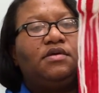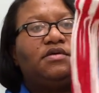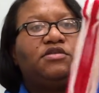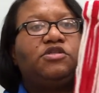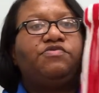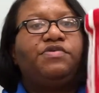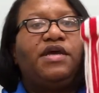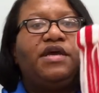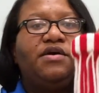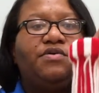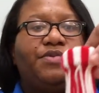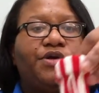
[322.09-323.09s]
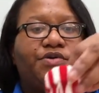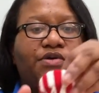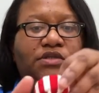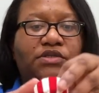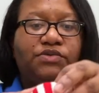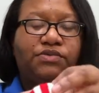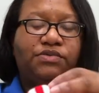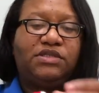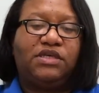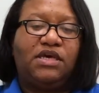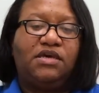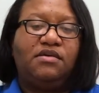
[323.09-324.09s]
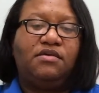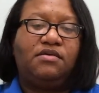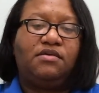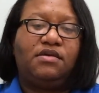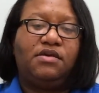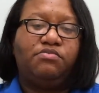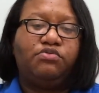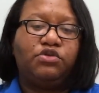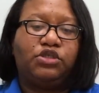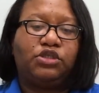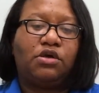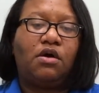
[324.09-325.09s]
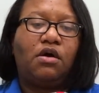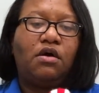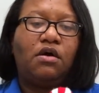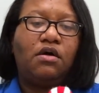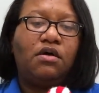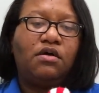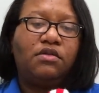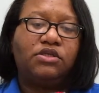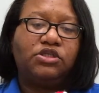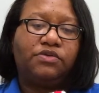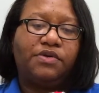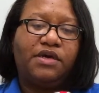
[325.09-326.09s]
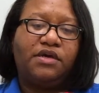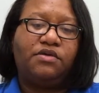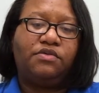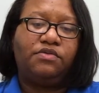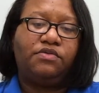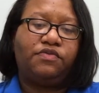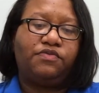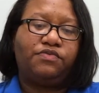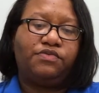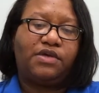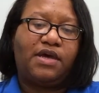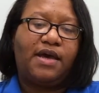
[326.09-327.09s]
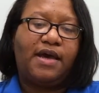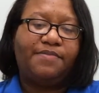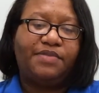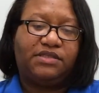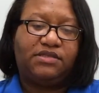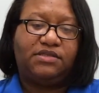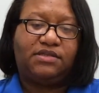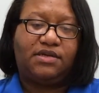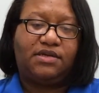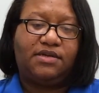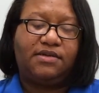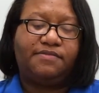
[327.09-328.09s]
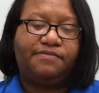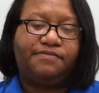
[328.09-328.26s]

So now we're going to take and push all the string through the opposite side.